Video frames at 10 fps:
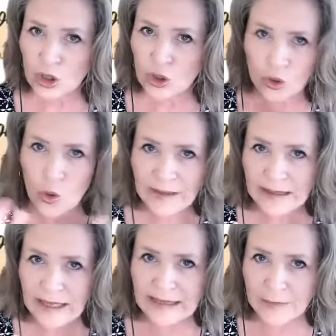you're going
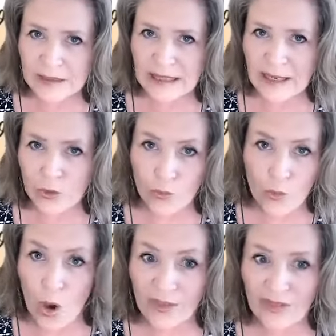to end up saying the
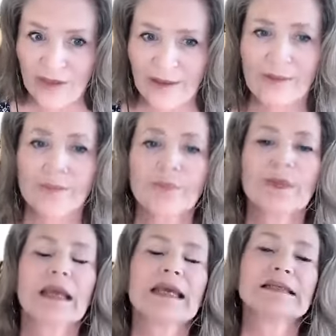wrong thing.
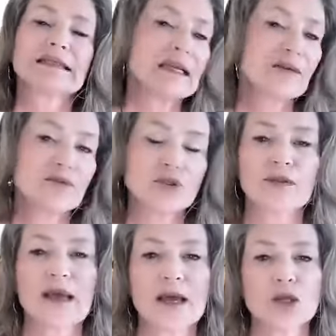Instead of
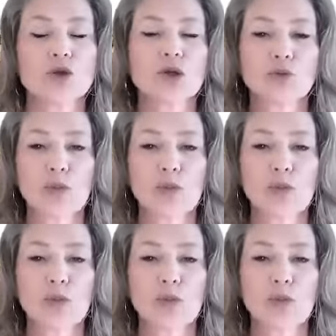doing that, you can